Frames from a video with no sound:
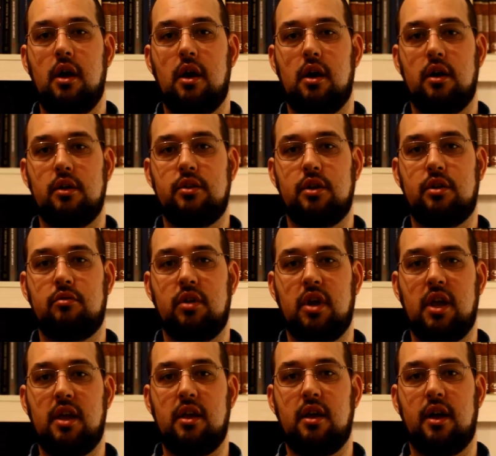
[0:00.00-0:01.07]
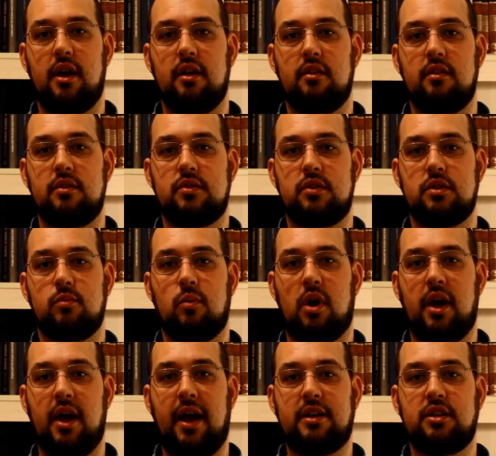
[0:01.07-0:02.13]
a degree, and this is
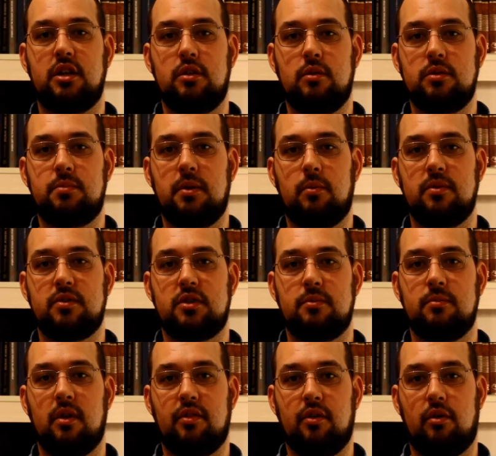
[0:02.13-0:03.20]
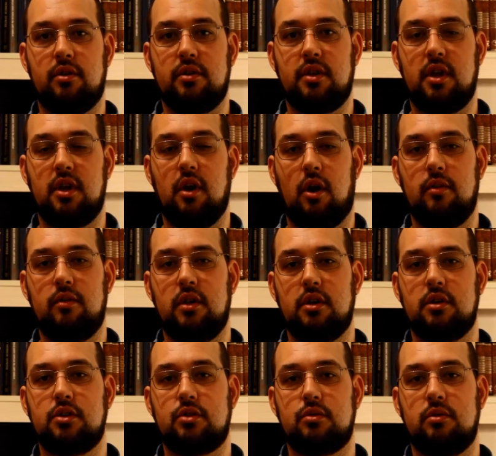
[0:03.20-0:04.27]
why I actually do speak with some authority on
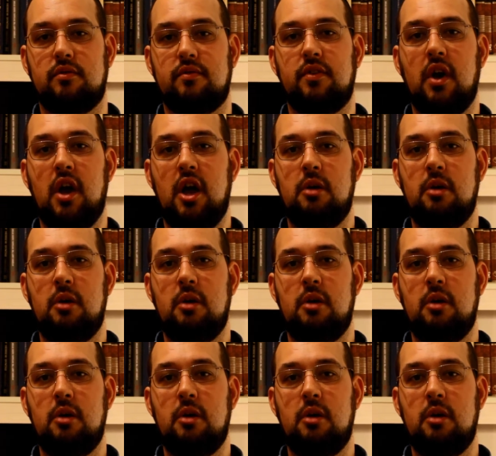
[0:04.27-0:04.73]
the issue of